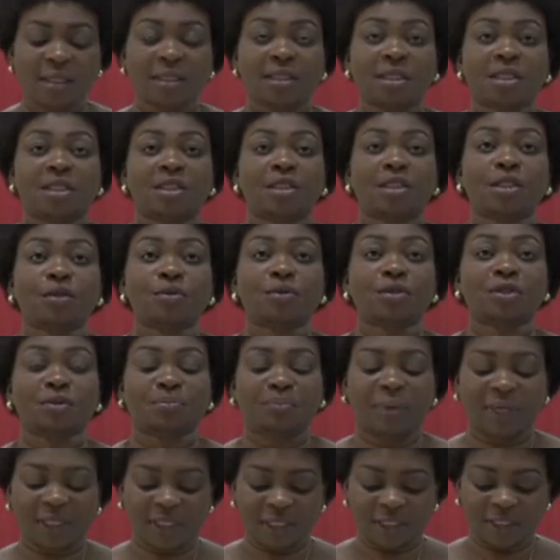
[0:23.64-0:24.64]

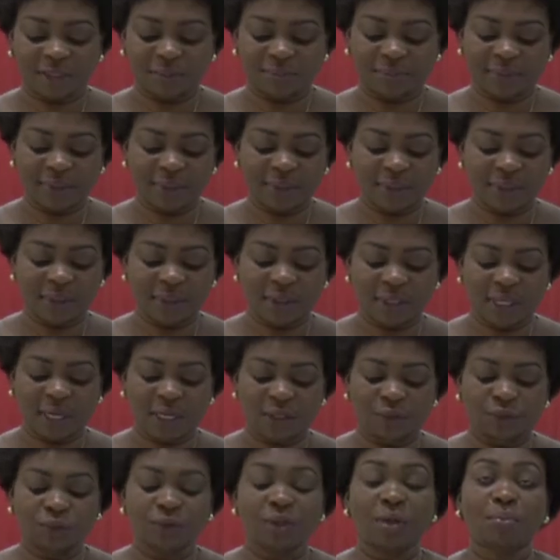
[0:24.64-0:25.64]
Distinguished participants
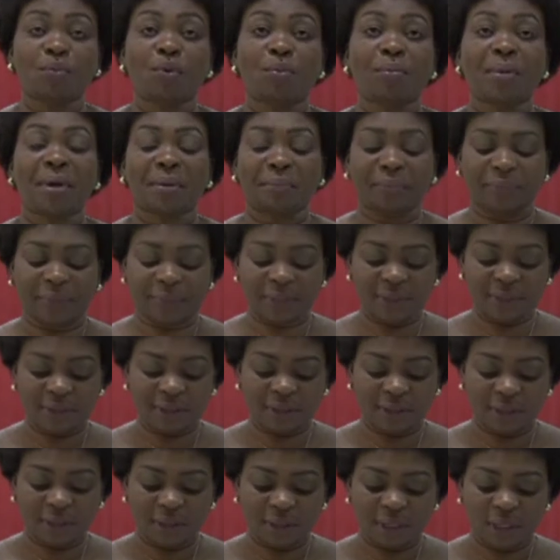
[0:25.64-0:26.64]
and honorable
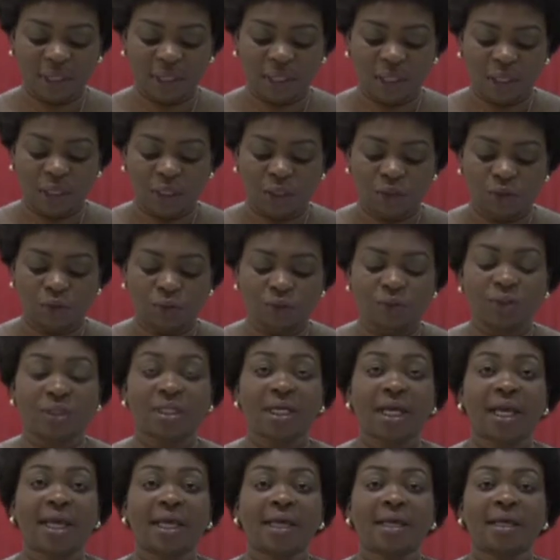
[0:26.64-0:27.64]
members,
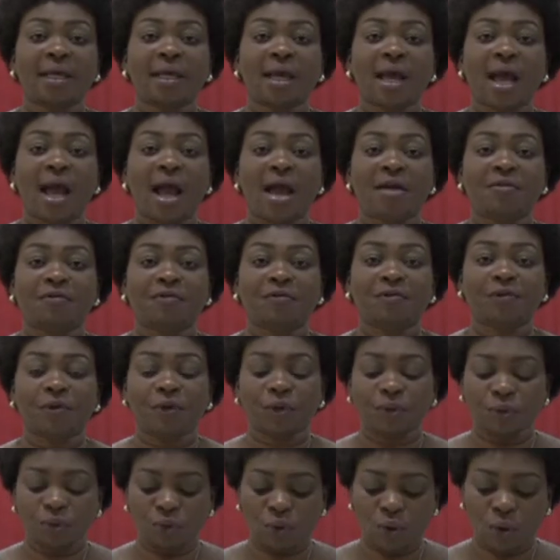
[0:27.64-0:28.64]
today I
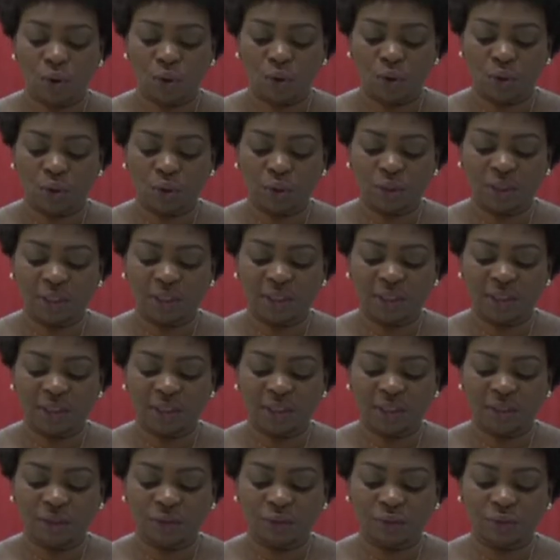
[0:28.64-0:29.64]
feel honored
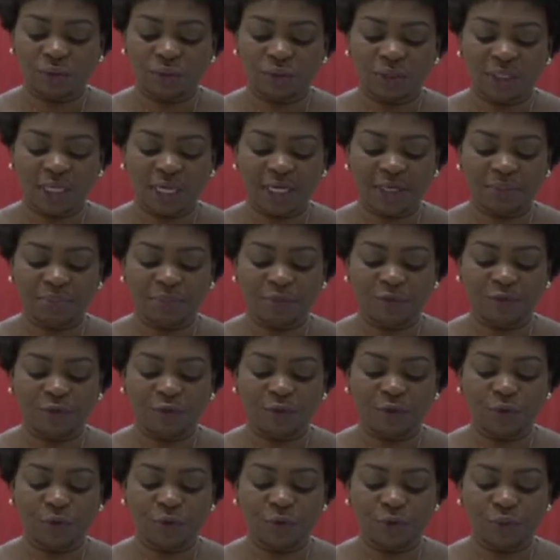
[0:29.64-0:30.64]
to stand
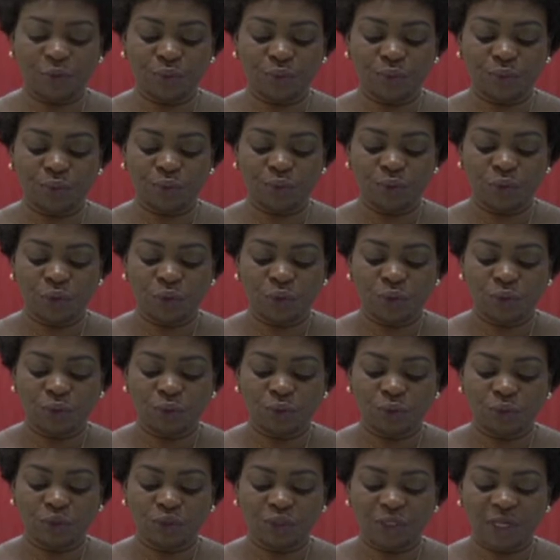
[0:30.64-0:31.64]
before you
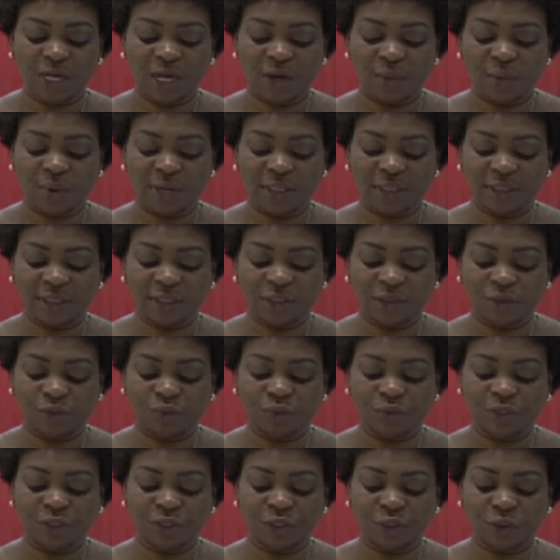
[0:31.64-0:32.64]
to share what is
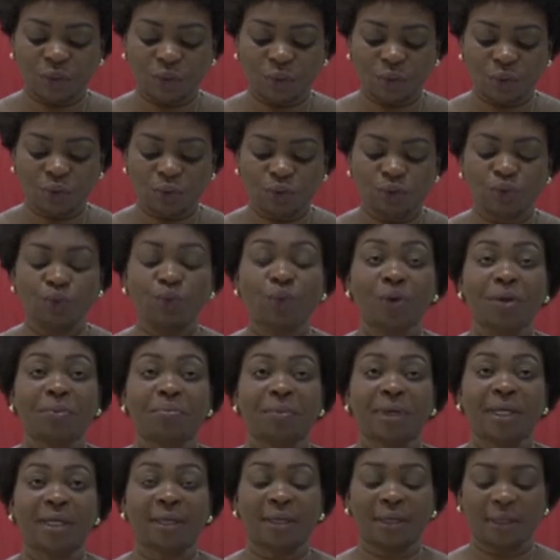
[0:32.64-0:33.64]
critical to
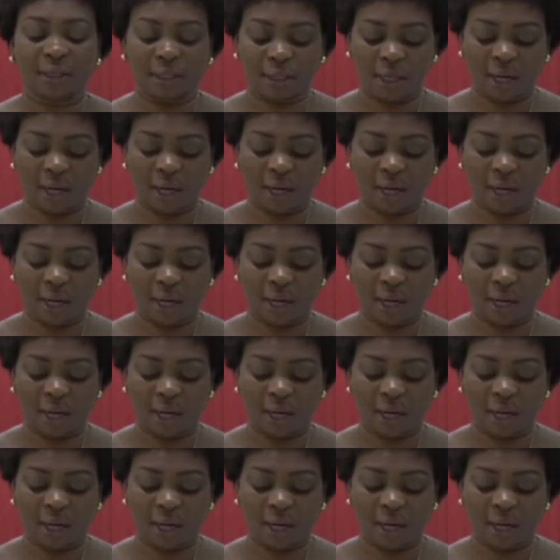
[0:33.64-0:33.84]
women.